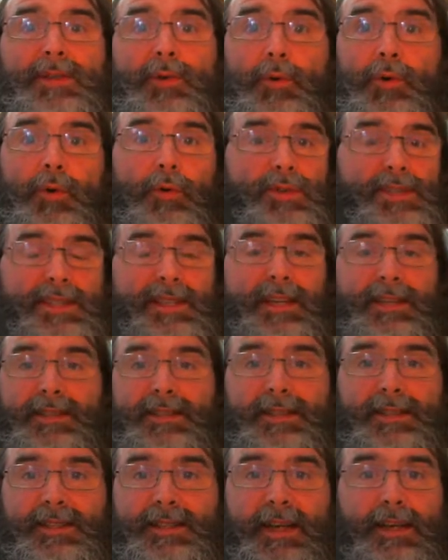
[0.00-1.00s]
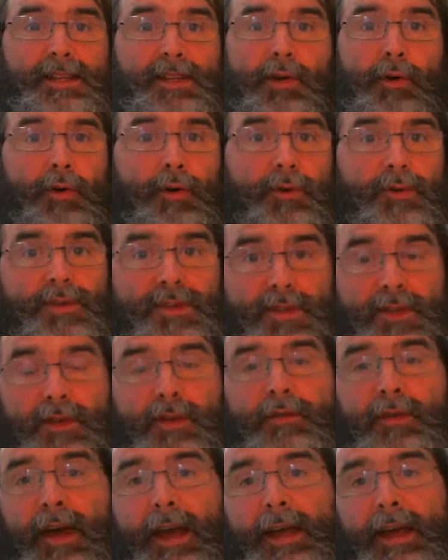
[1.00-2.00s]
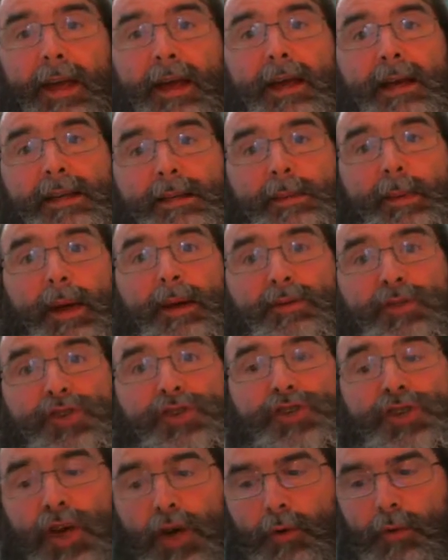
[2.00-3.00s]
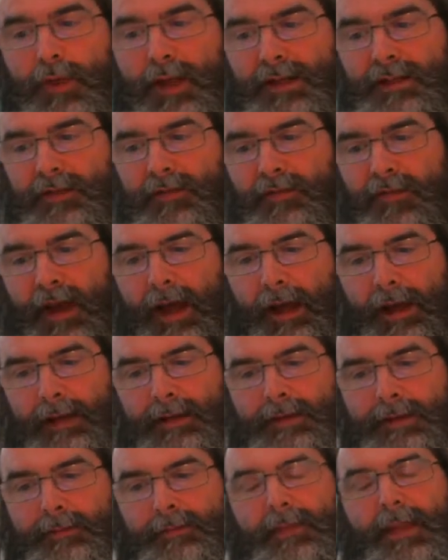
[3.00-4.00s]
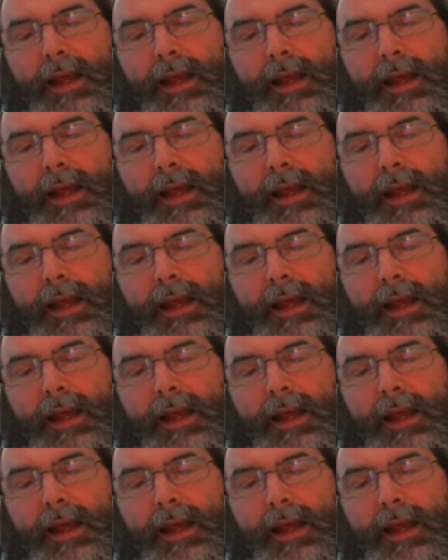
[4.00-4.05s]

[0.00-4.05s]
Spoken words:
or your study or your survey to be able to show that effect.